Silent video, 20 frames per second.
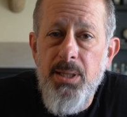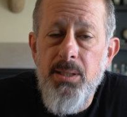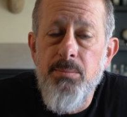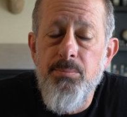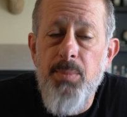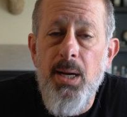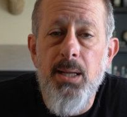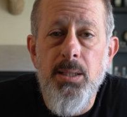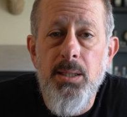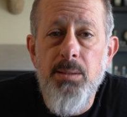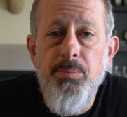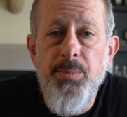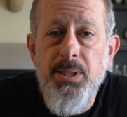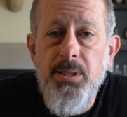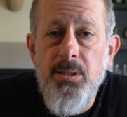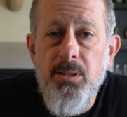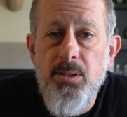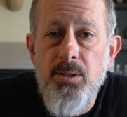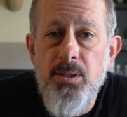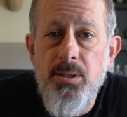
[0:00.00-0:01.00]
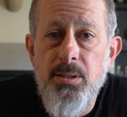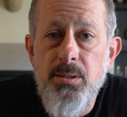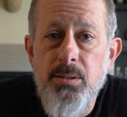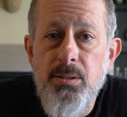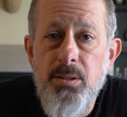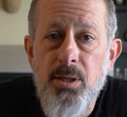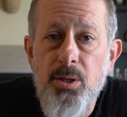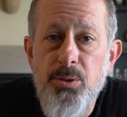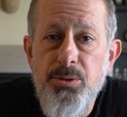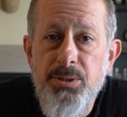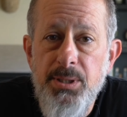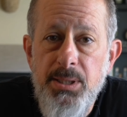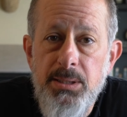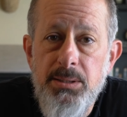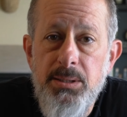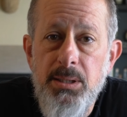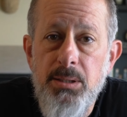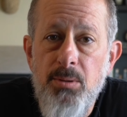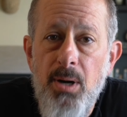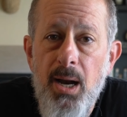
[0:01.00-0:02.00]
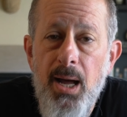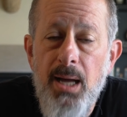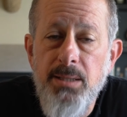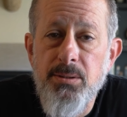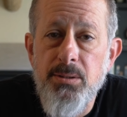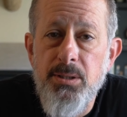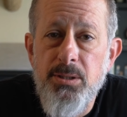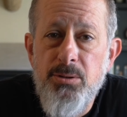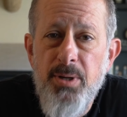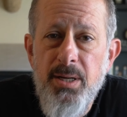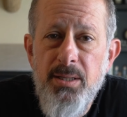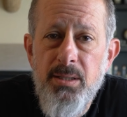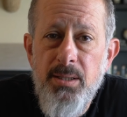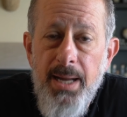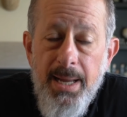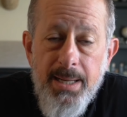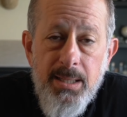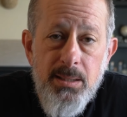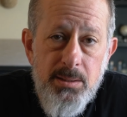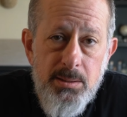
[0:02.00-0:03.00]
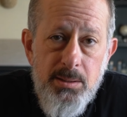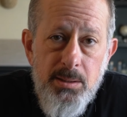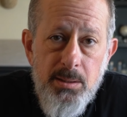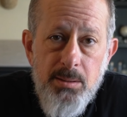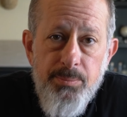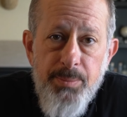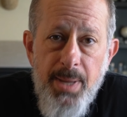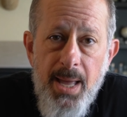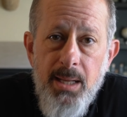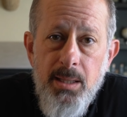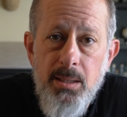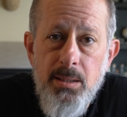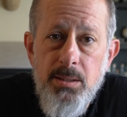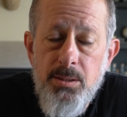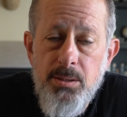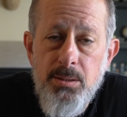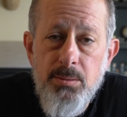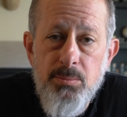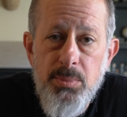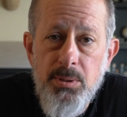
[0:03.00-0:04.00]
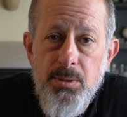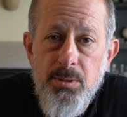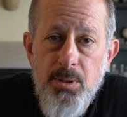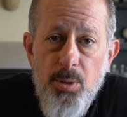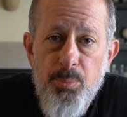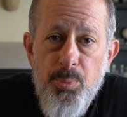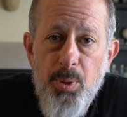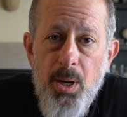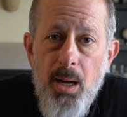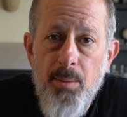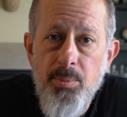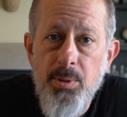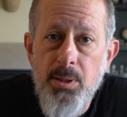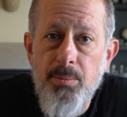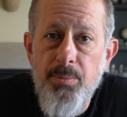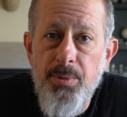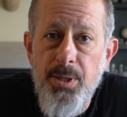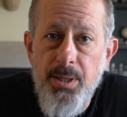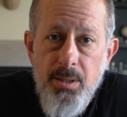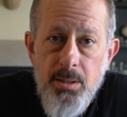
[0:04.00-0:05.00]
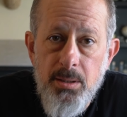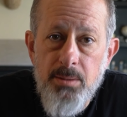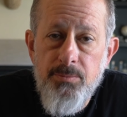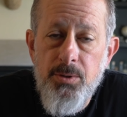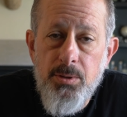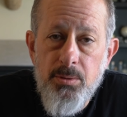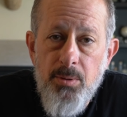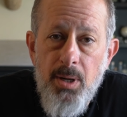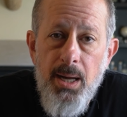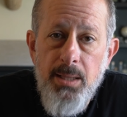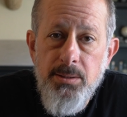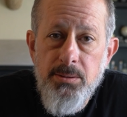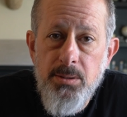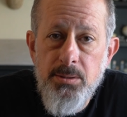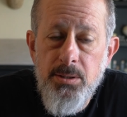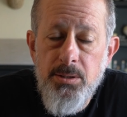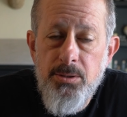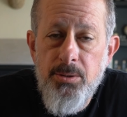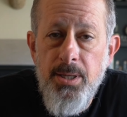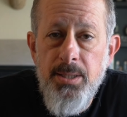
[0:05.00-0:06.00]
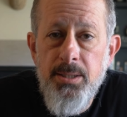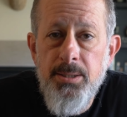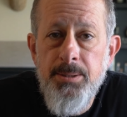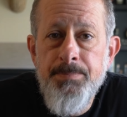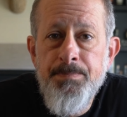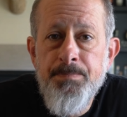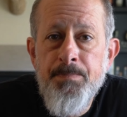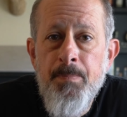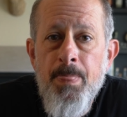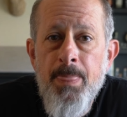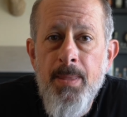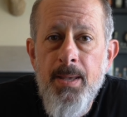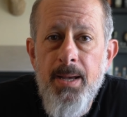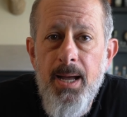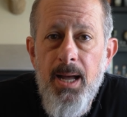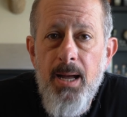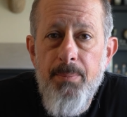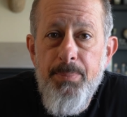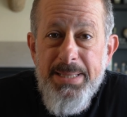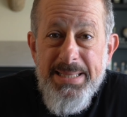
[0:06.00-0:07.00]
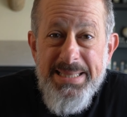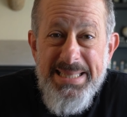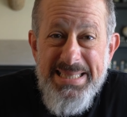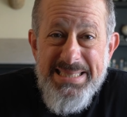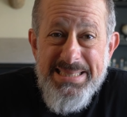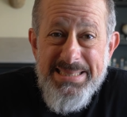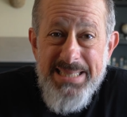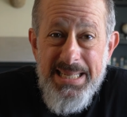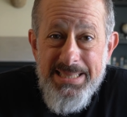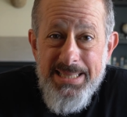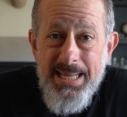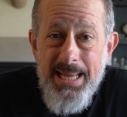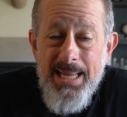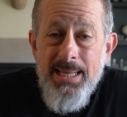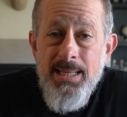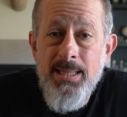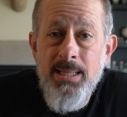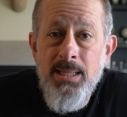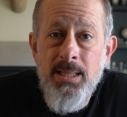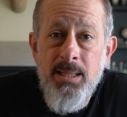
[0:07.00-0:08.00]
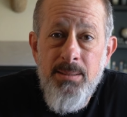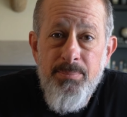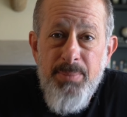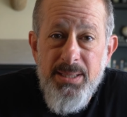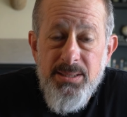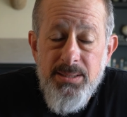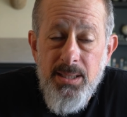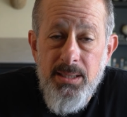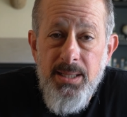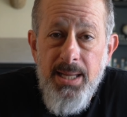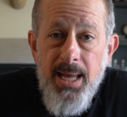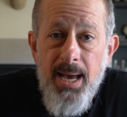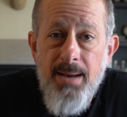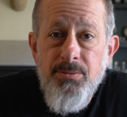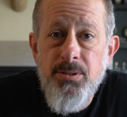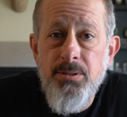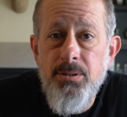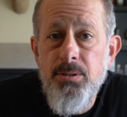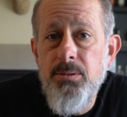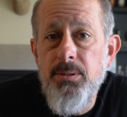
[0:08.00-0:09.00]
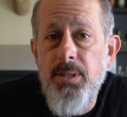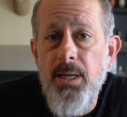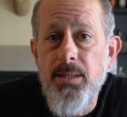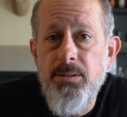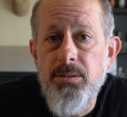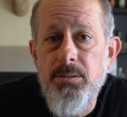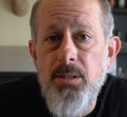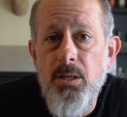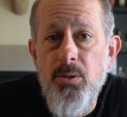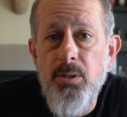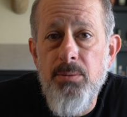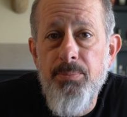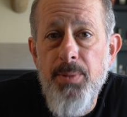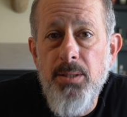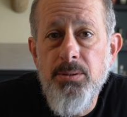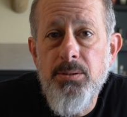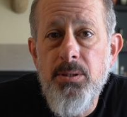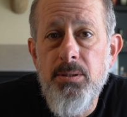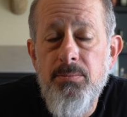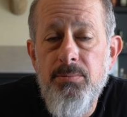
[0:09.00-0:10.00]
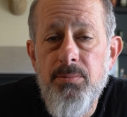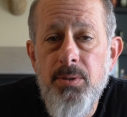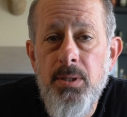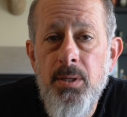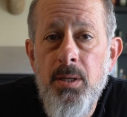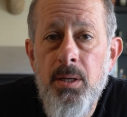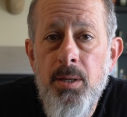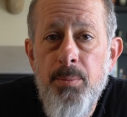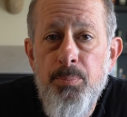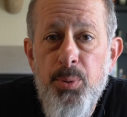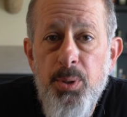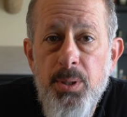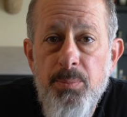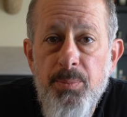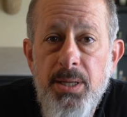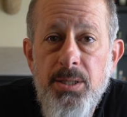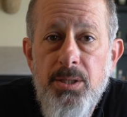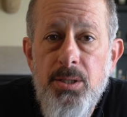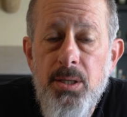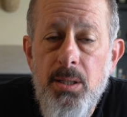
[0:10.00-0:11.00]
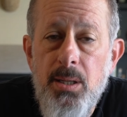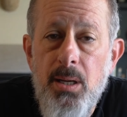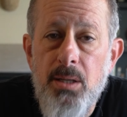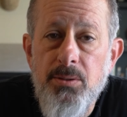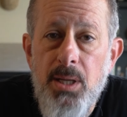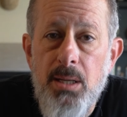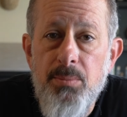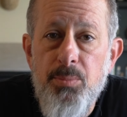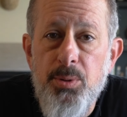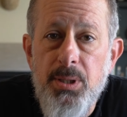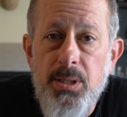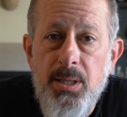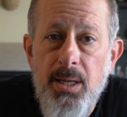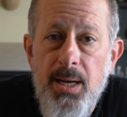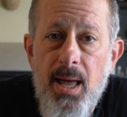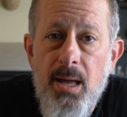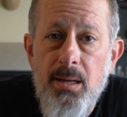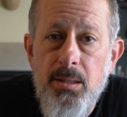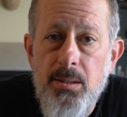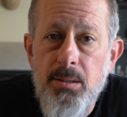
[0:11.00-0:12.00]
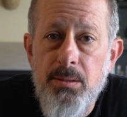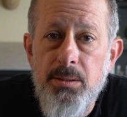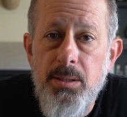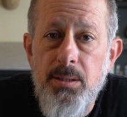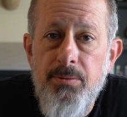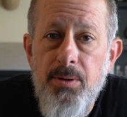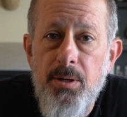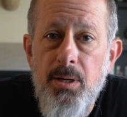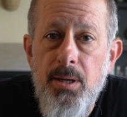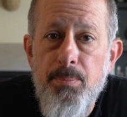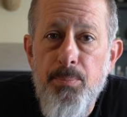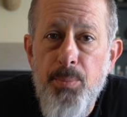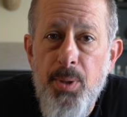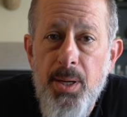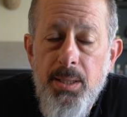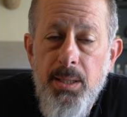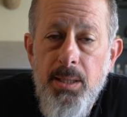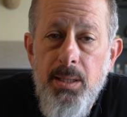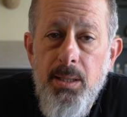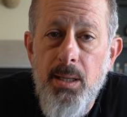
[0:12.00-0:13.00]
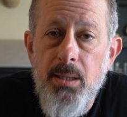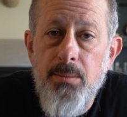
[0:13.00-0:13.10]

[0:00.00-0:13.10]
hitting my limit on those easy rides on the trainer. I can still manage with no problem the interval rides on the trainer, but at least by Sunday afternoon, that snow had melted pretty much, and I was able to get out on the very muddy